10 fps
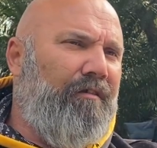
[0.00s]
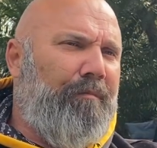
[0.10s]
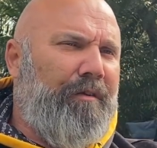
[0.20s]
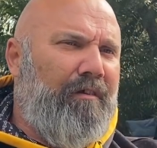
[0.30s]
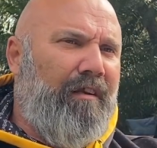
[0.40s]
the
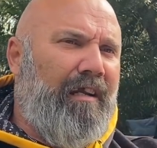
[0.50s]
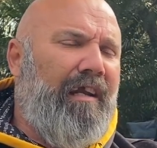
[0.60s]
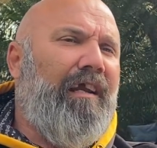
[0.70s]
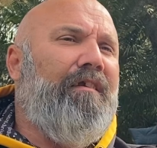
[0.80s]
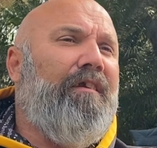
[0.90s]
opportunity
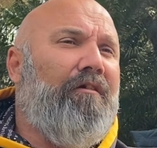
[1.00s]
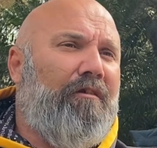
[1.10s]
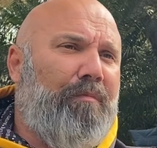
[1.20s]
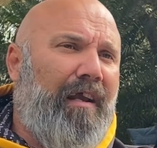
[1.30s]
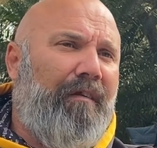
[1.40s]
AAG to
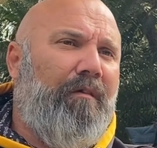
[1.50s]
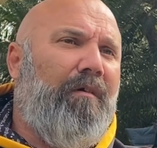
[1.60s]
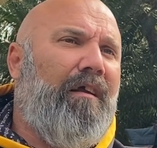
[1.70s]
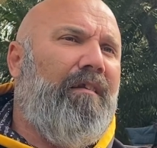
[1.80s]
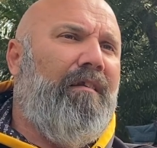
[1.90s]
explain to
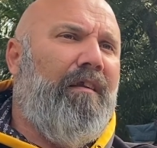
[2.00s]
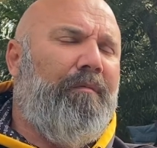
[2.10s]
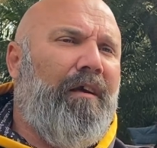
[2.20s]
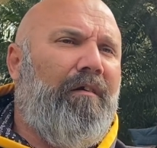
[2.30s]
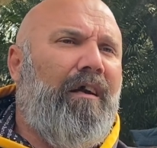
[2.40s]
everyone about,